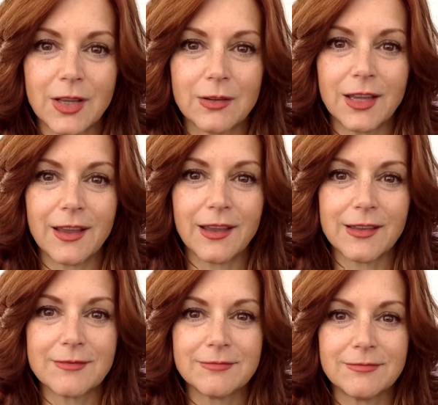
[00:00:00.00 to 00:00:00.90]
okay,
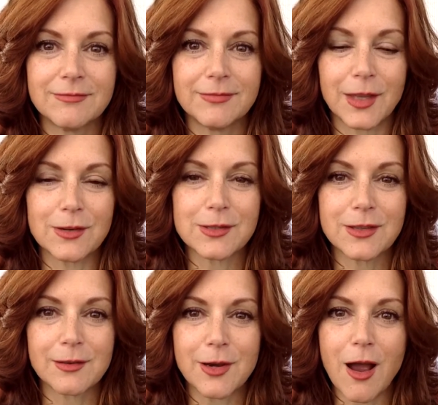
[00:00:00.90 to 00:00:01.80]
there's
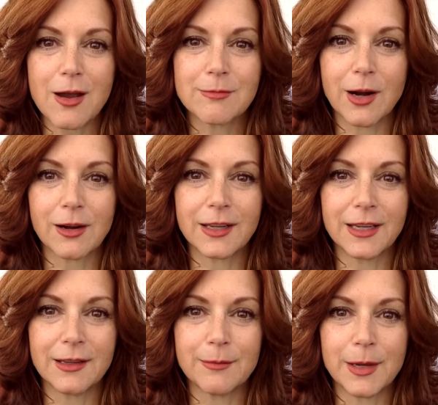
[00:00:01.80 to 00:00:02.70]
the dog
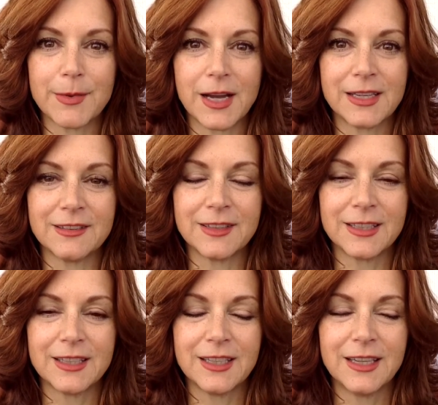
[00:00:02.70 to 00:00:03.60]
barking in my mind.
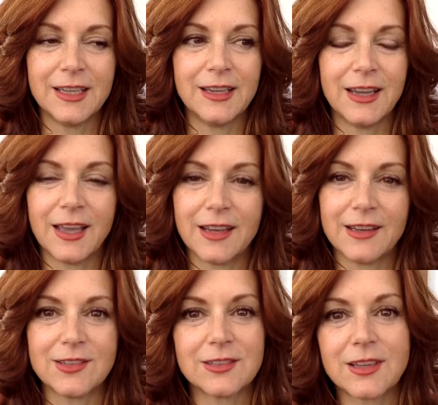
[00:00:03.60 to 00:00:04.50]
And I
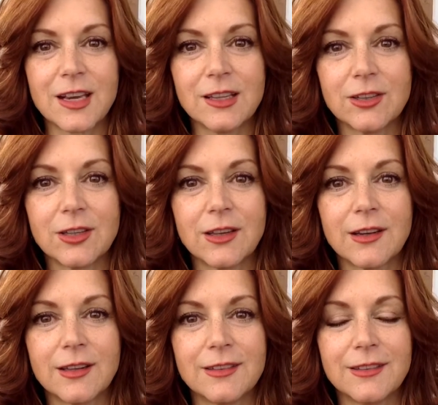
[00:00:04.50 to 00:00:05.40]
just kind of look at
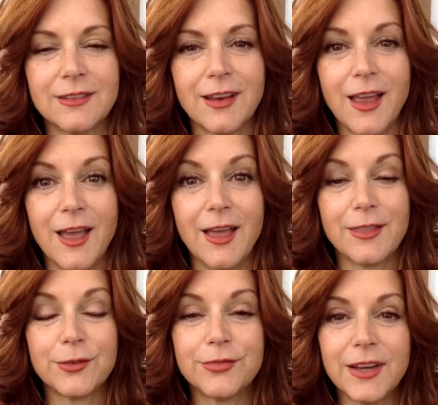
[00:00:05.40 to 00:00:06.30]
it, and
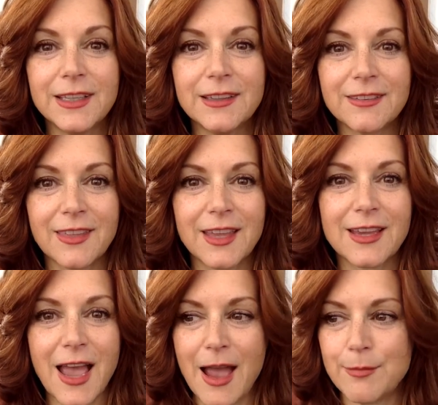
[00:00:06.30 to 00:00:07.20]
the funniest thing
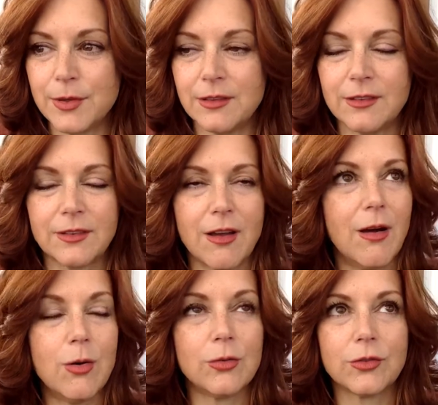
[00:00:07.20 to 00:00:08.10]
happens.
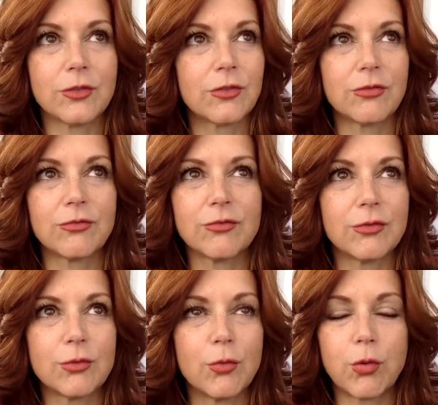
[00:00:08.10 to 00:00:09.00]
Oh,
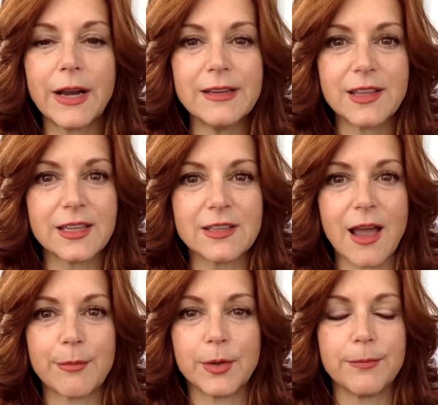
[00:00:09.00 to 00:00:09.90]
great things
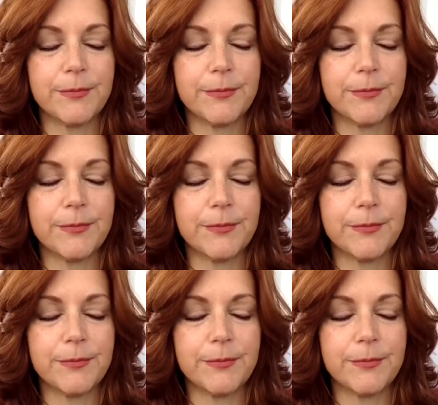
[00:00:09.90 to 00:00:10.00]
happen.